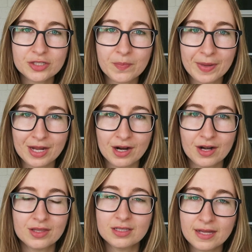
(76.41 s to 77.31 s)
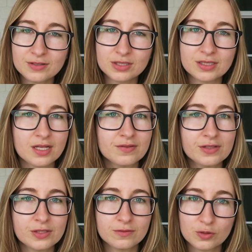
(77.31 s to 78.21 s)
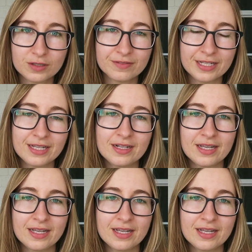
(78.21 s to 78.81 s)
compared the levels of sulforaphane